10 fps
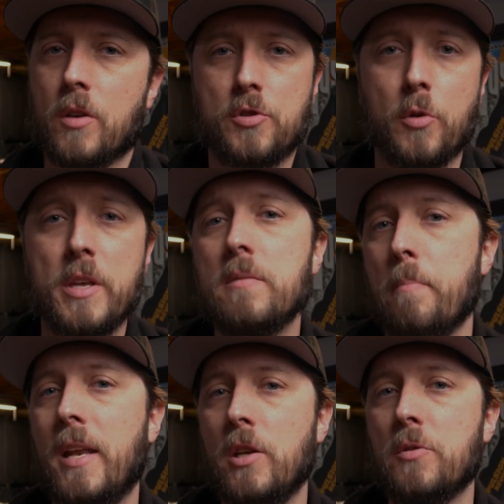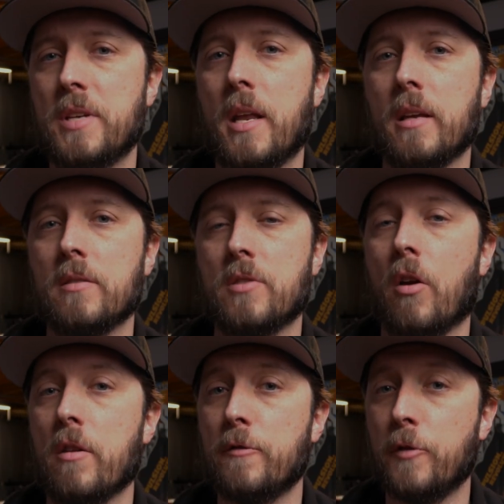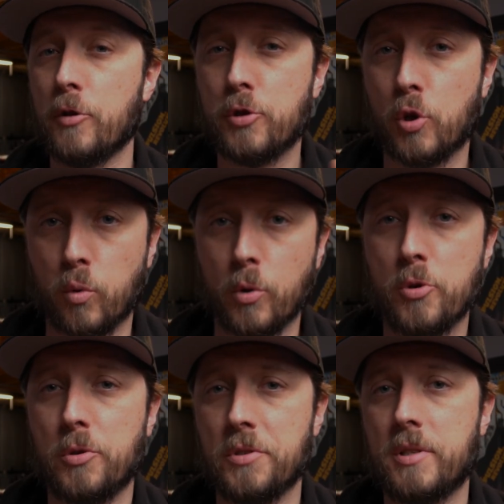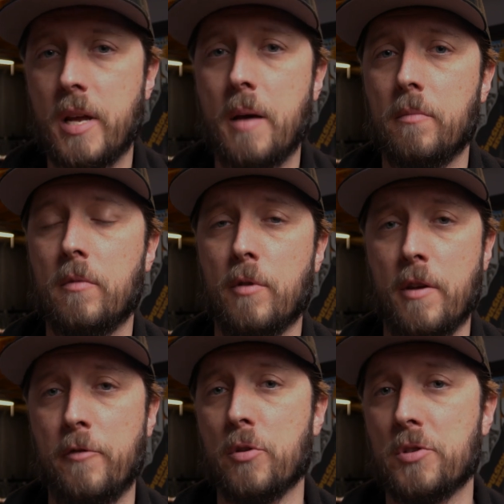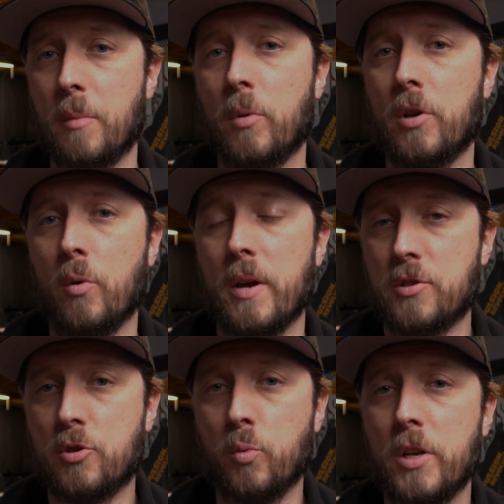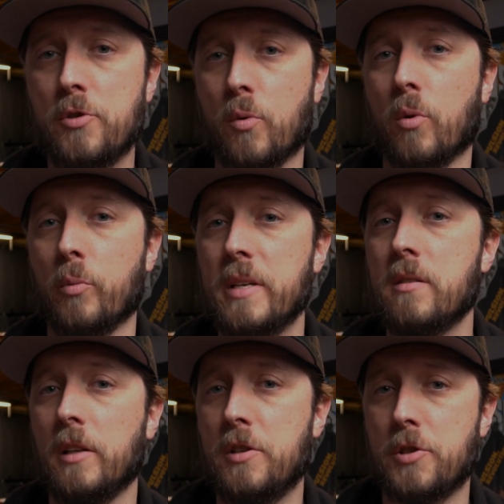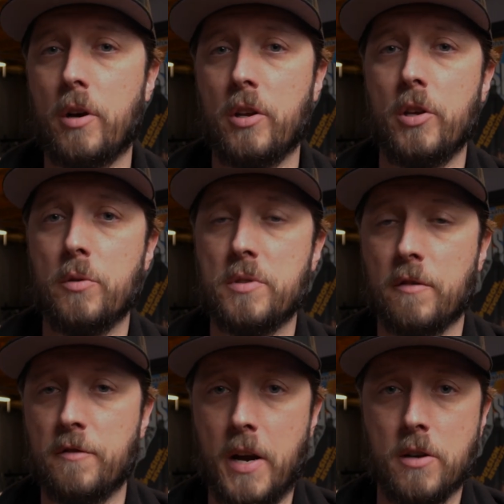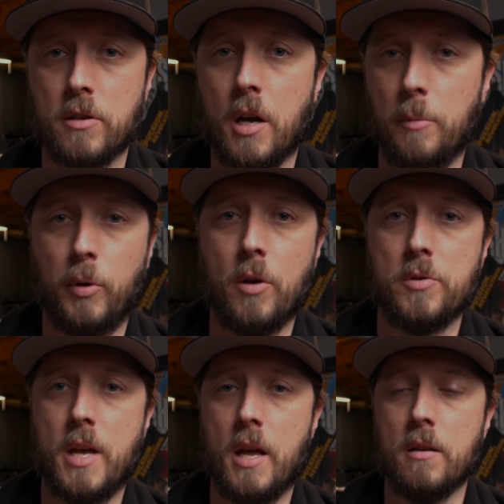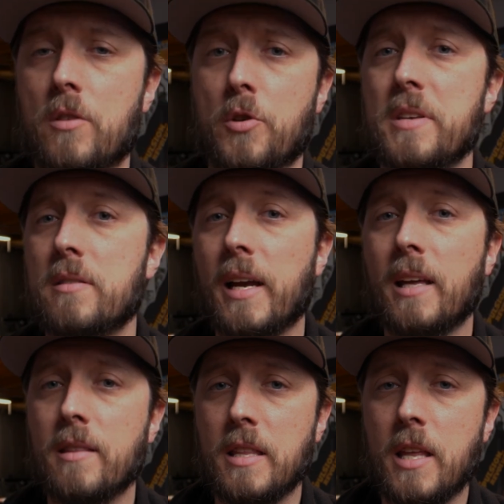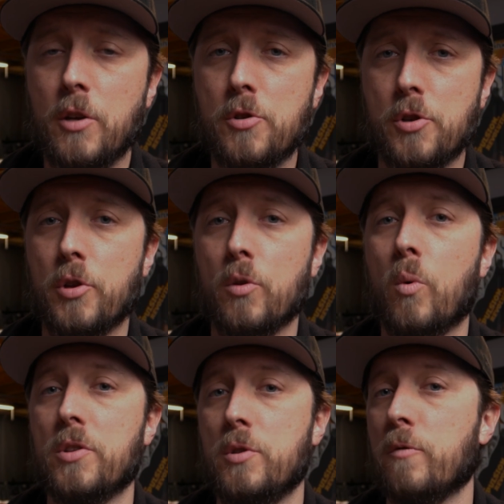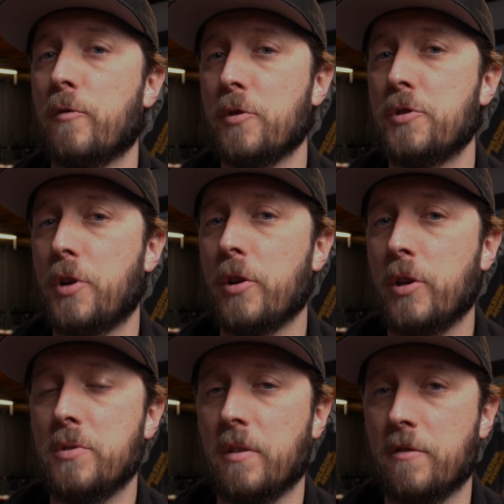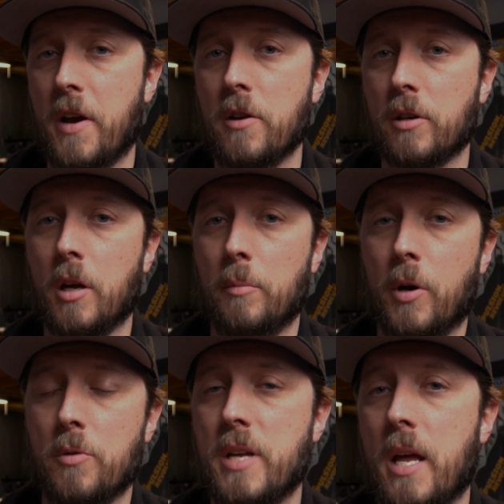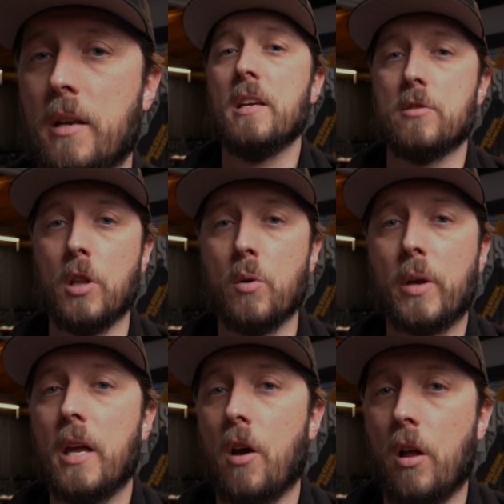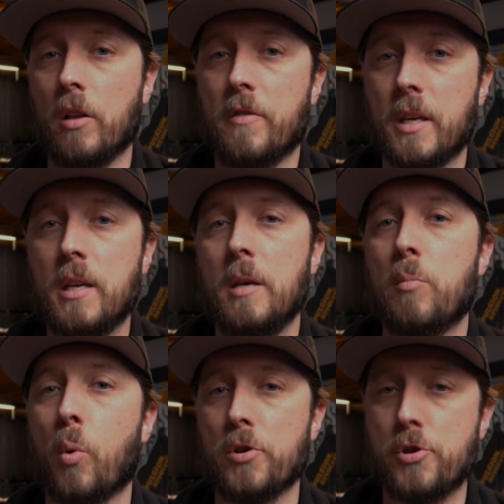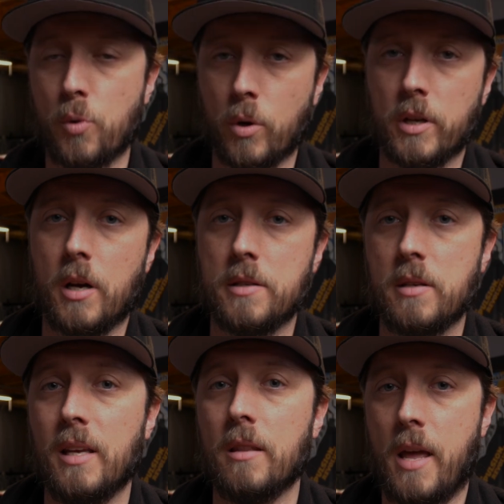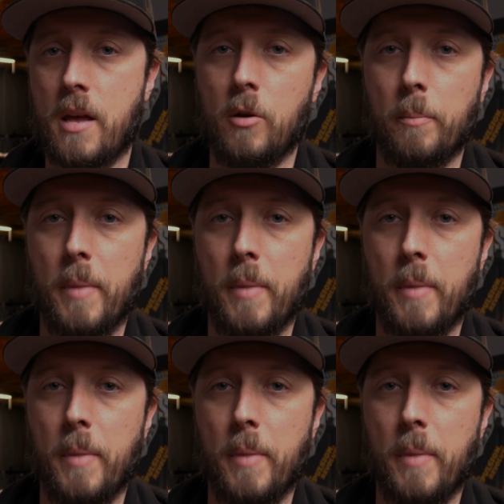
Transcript: So these menu settings are the first crucial step if you're someone who has switched or recently started using Final Cut Pro X. So the second thing that you should do once you first start using Final Cut Pro X is locate all of the keyboard shortcuts in the Help